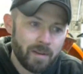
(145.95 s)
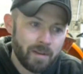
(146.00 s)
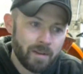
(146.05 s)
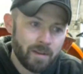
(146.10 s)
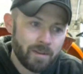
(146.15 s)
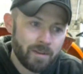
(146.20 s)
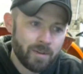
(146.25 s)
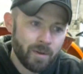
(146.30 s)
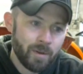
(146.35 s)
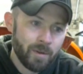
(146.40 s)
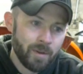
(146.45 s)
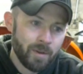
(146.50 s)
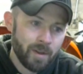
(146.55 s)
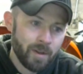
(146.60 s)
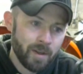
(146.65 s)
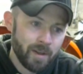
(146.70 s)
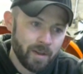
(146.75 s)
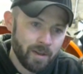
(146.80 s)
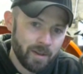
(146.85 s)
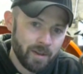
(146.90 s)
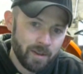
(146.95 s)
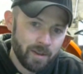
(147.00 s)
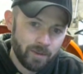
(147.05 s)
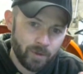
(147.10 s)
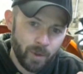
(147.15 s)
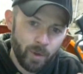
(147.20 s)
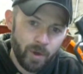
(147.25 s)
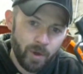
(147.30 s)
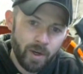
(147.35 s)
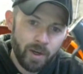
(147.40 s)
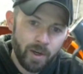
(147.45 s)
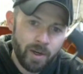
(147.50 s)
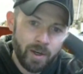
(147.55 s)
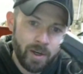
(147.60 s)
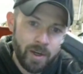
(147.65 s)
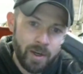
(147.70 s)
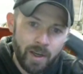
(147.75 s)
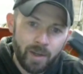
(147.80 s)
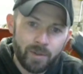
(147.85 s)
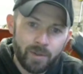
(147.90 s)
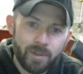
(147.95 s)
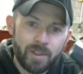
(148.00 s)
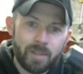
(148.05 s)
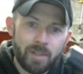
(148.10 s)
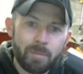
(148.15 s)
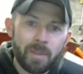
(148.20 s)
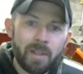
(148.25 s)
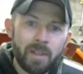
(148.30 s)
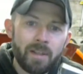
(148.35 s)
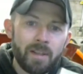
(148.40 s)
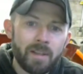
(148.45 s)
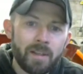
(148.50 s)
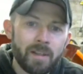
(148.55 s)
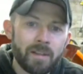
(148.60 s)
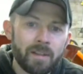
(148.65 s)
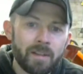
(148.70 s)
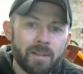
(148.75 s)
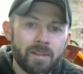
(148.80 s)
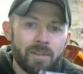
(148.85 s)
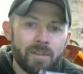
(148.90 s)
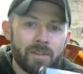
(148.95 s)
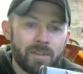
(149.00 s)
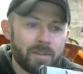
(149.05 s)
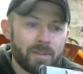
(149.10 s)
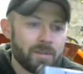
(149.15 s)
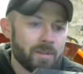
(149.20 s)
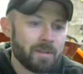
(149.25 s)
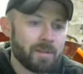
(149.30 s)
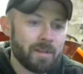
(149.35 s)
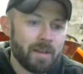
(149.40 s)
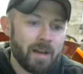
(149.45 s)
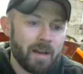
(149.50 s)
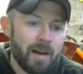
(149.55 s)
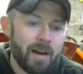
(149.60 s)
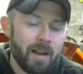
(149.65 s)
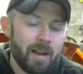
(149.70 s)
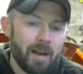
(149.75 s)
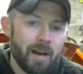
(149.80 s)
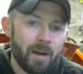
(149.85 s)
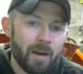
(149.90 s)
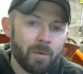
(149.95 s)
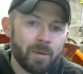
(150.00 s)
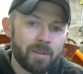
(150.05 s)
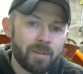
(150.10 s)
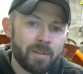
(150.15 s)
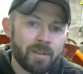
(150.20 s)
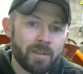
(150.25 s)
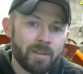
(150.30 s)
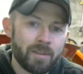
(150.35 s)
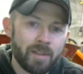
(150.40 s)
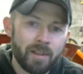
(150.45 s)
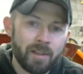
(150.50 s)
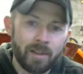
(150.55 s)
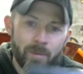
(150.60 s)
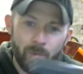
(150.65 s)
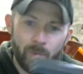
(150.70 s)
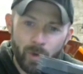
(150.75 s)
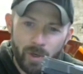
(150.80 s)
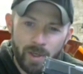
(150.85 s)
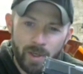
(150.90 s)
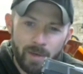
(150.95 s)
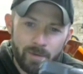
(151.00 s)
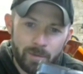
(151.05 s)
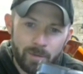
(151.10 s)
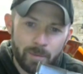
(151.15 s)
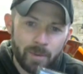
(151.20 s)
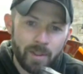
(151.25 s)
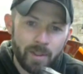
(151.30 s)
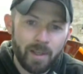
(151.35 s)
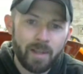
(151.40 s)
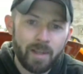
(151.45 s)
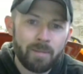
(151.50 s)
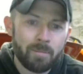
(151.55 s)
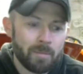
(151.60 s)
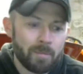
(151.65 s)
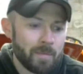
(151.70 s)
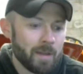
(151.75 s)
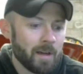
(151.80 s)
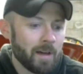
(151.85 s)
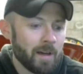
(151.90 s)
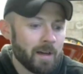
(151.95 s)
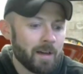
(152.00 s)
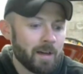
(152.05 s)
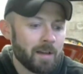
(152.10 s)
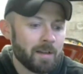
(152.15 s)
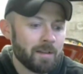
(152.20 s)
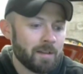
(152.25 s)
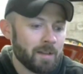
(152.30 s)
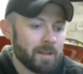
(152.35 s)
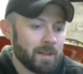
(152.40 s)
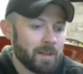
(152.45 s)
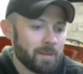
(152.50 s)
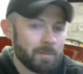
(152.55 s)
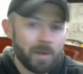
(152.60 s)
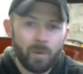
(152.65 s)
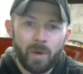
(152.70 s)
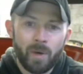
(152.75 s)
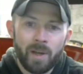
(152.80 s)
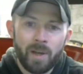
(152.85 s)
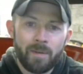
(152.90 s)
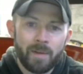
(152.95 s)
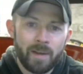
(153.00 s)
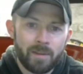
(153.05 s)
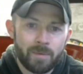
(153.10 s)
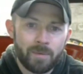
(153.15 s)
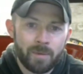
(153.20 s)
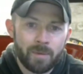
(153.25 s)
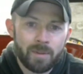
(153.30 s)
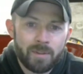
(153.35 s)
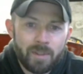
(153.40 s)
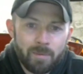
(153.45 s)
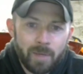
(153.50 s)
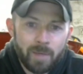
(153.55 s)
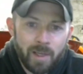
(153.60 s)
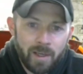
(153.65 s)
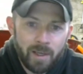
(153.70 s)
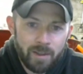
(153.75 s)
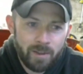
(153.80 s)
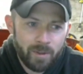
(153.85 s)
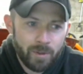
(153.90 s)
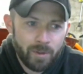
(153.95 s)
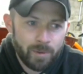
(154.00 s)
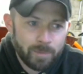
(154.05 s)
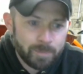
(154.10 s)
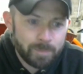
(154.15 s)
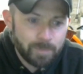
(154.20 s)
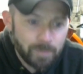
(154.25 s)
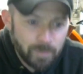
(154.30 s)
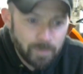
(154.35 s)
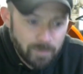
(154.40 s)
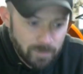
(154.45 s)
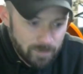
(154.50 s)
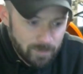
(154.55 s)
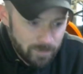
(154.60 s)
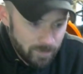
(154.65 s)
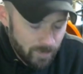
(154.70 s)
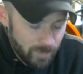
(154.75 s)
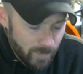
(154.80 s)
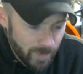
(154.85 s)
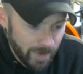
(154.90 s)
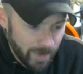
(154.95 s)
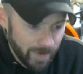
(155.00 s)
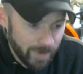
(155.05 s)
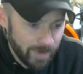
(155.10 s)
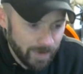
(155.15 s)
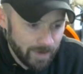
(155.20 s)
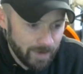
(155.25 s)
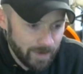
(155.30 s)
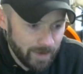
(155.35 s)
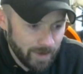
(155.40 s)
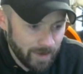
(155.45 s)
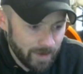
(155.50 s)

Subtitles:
the Ruger LCP is, I would consider, a more comfortable gun. My wife has one. She bought it new. And